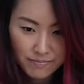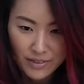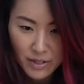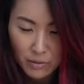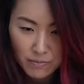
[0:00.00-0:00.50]

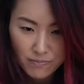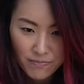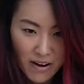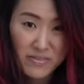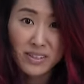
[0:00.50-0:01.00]
you know,
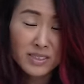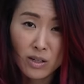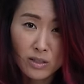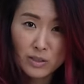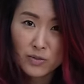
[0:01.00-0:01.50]

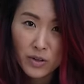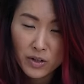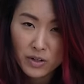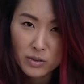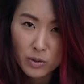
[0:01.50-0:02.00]
$5,000
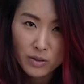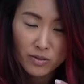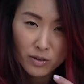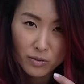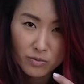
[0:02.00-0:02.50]
for sort of
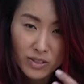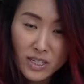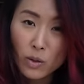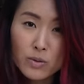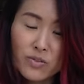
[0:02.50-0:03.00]
a
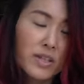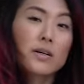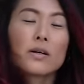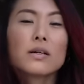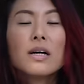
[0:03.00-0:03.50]
really old
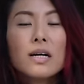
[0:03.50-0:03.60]
vehicle